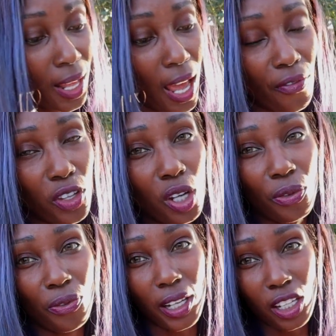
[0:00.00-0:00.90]
After you
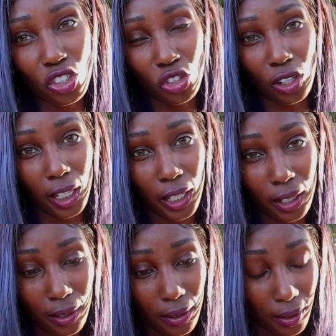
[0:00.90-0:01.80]
finish drilling,
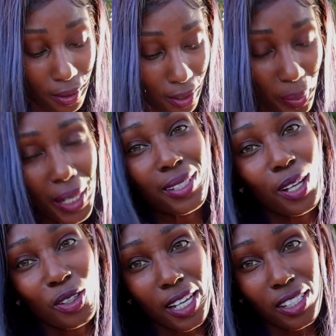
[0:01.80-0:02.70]
please
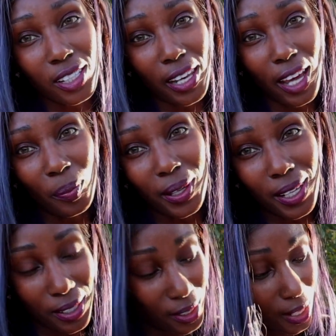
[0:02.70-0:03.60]
don't touch the nail
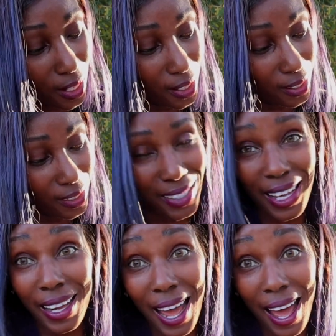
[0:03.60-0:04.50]
because it's
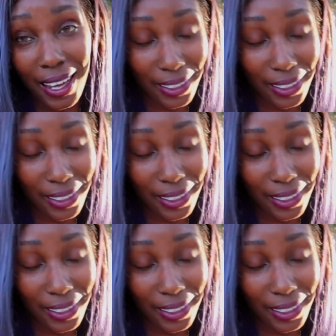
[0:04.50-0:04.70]
kind of hot.